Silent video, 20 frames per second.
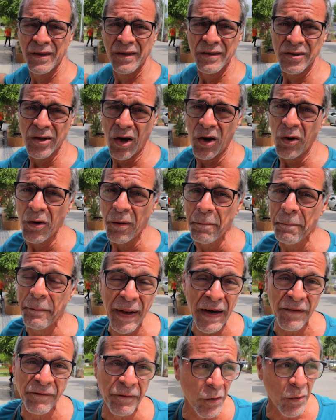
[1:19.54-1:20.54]
So our
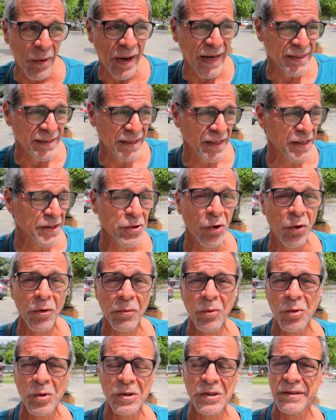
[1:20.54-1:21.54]
bill for WASA is
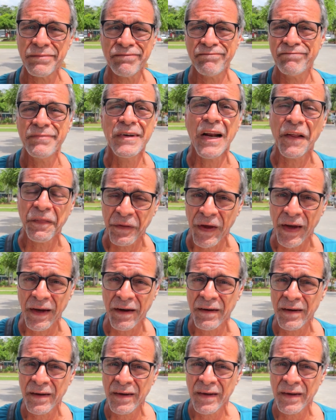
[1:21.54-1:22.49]
almost nothing.